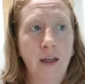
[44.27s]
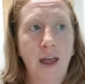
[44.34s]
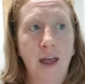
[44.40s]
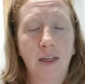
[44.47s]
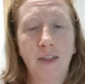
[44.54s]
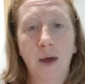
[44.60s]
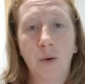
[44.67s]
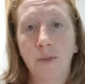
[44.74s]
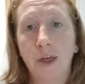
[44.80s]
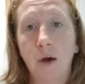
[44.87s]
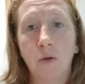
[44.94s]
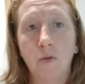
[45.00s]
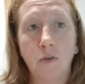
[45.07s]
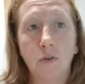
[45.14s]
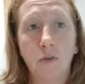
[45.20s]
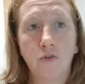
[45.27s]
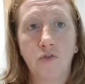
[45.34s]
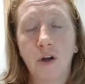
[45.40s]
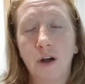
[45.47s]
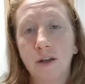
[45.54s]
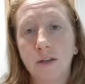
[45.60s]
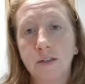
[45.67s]
and that without
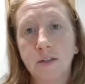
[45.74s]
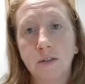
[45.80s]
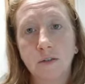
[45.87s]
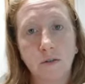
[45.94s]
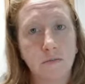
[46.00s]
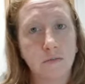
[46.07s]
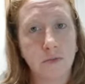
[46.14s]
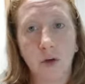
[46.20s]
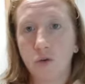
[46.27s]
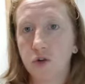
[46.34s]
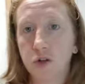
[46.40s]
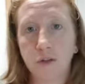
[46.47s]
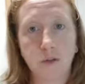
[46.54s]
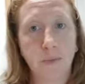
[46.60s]
drugs, lotions,